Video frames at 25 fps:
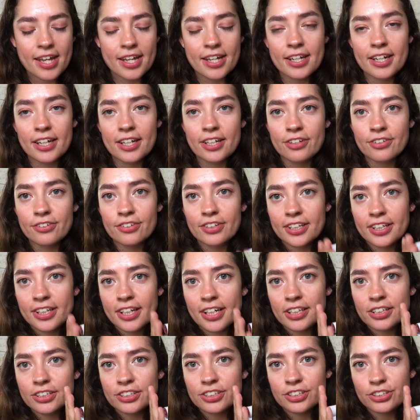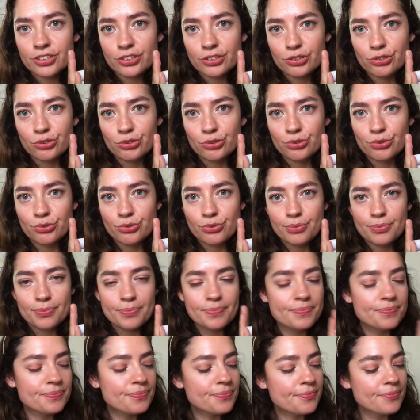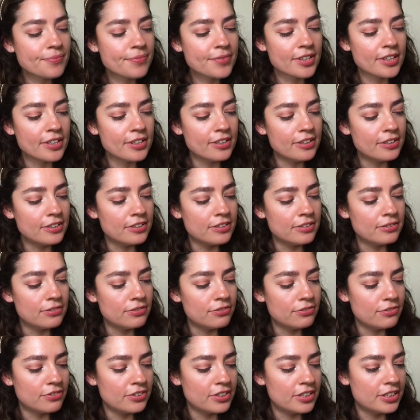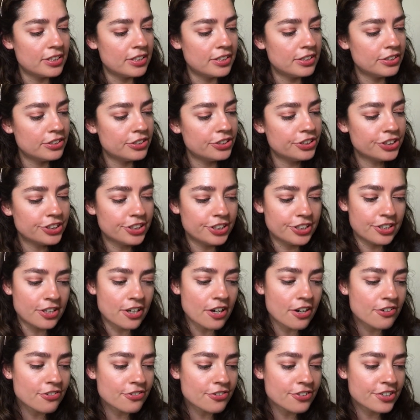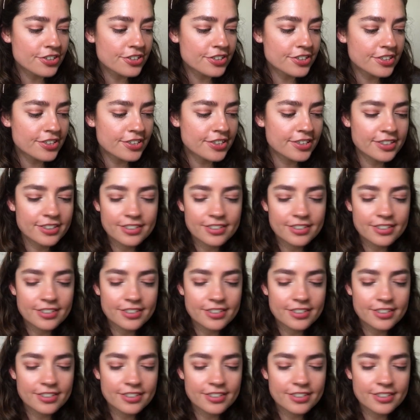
and I only got 2 of what she offered.